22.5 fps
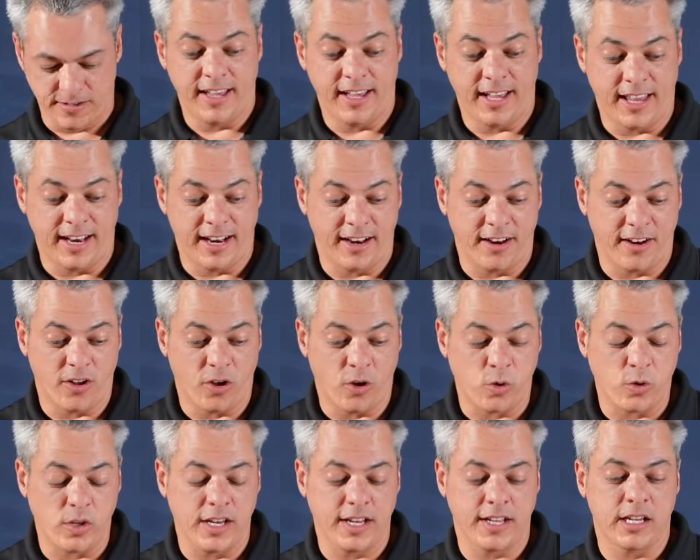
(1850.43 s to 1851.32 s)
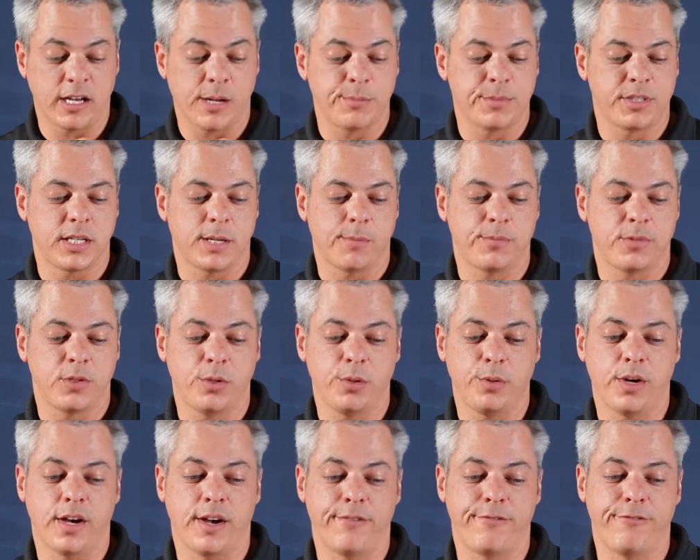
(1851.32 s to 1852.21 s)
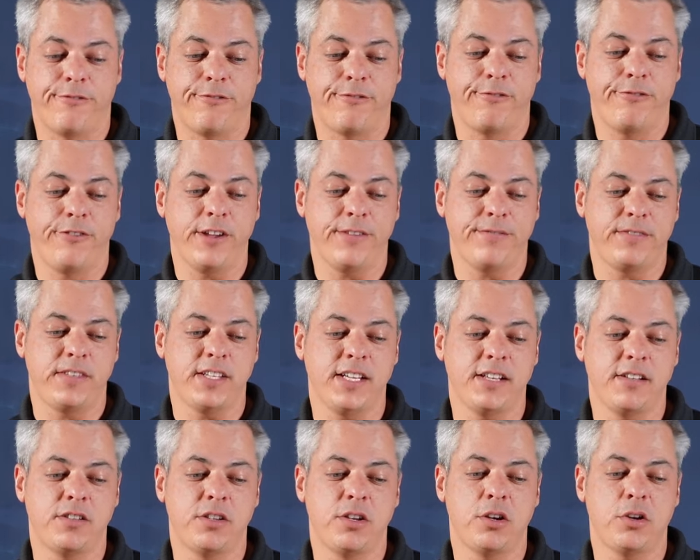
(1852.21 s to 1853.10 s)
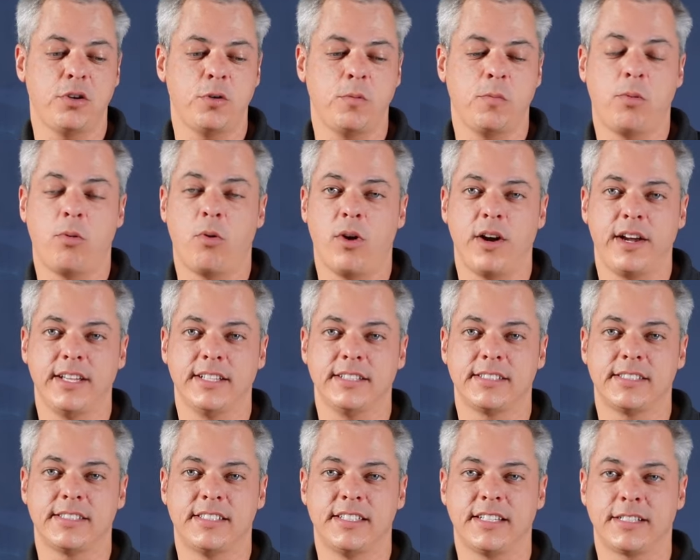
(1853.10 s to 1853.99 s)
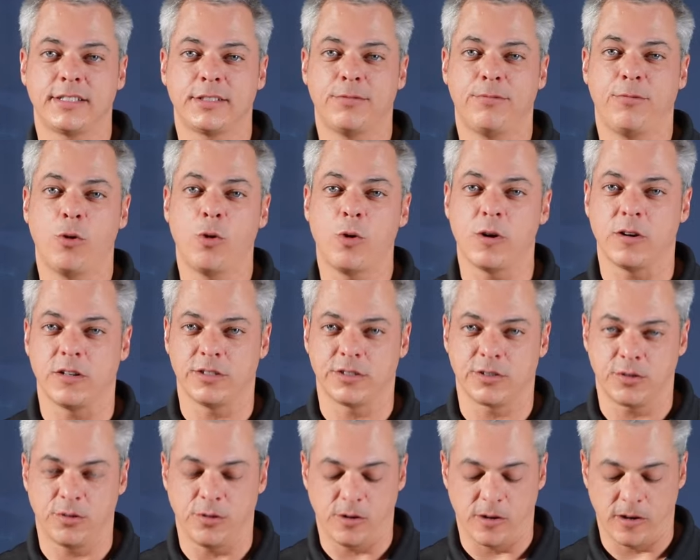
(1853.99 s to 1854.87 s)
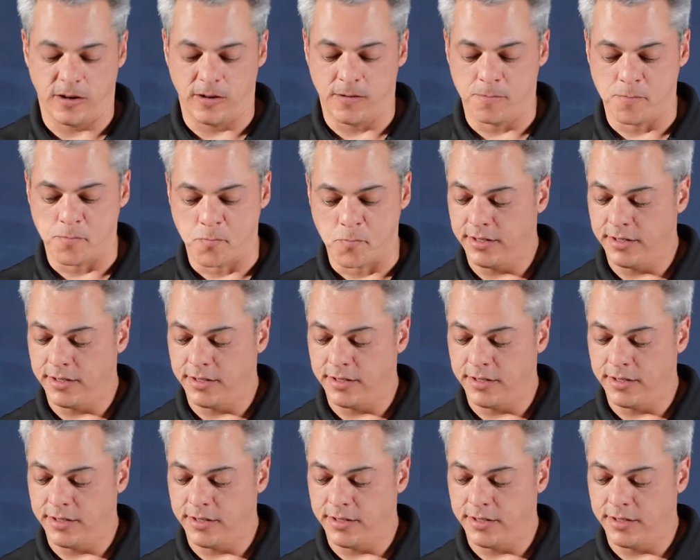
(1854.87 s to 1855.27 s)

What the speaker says: And it only comes up to a 52.64 score.